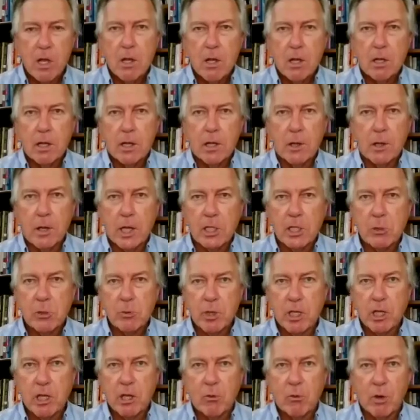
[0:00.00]
And
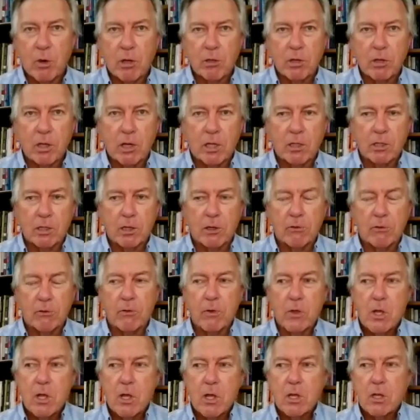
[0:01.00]
speaking of well thought
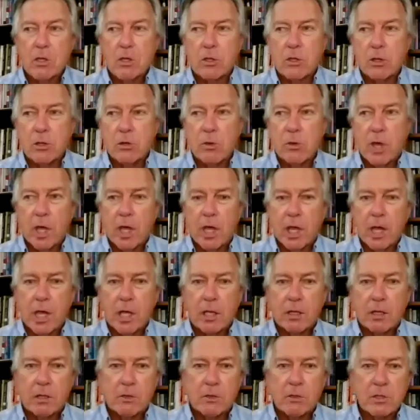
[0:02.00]
of, you
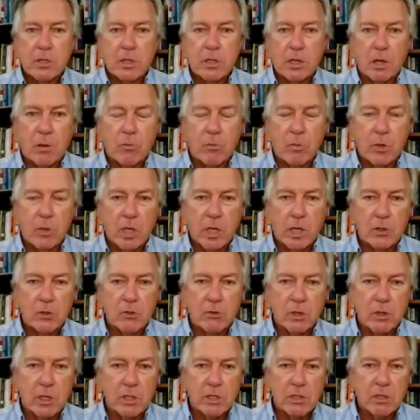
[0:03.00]
had some
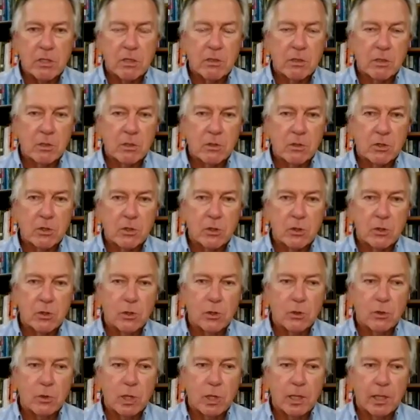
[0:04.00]
interest
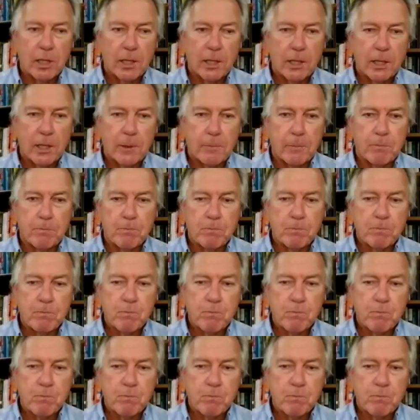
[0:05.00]
to